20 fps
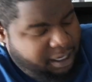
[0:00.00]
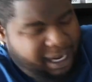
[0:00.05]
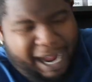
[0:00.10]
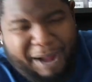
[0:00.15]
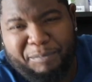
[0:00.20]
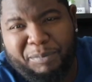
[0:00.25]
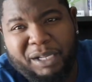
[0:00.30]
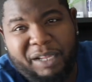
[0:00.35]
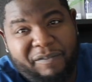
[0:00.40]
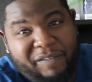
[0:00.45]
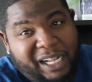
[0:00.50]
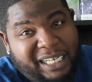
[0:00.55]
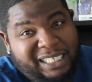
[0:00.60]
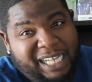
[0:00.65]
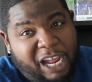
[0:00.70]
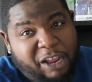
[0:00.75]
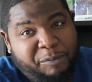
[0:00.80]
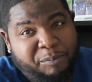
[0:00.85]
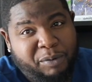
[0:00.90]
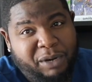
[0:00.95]
I believe that's
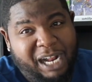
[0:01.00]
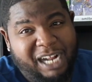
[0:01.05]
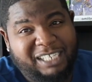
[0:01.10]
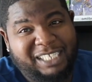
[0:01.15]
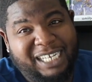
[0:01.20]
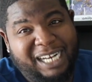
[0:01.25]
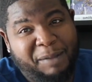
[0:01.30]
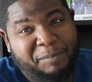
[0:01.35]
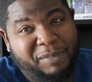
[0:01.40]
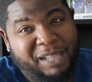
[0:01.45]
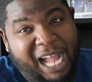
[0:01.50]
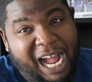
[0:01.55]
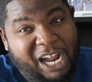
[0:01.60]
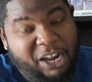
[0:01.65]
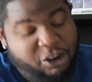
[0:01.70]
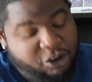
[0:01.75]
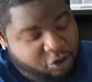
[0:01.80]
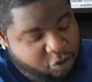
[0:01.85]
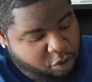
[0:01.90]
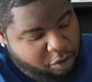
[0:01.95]
how you pronounce it. I'm
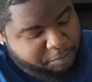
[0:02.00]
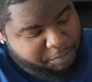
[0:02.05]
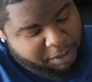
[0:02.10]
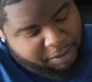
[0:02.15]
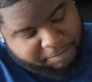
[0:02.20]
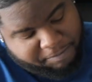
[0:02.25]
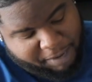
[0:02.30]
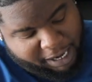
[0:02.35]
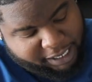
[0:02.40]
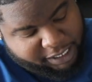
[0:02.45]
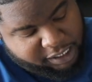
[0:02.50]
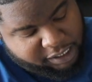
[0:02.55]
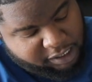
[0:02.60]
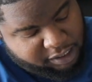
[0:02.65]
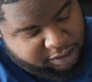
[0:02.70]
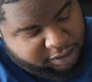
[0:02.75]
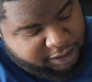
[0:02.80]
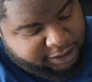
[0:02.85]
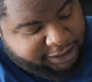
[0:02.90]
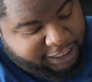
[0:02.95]
not sure, but
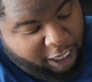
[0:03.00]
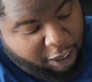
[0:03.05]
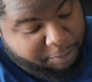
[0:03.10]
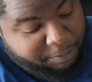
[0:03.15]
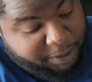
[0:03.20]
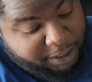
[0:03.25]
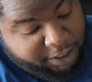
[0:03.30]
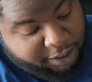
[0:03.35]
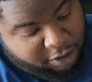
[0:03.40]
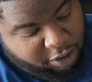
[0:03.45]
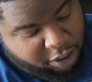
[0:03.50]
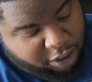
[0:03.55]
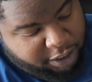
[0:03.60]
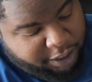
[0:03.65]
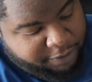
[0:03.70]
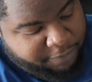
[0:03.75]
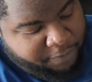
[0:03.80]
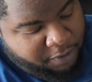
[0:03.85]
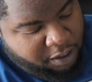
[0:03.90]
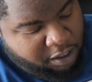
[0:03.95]
Micca is how I'm going to call it.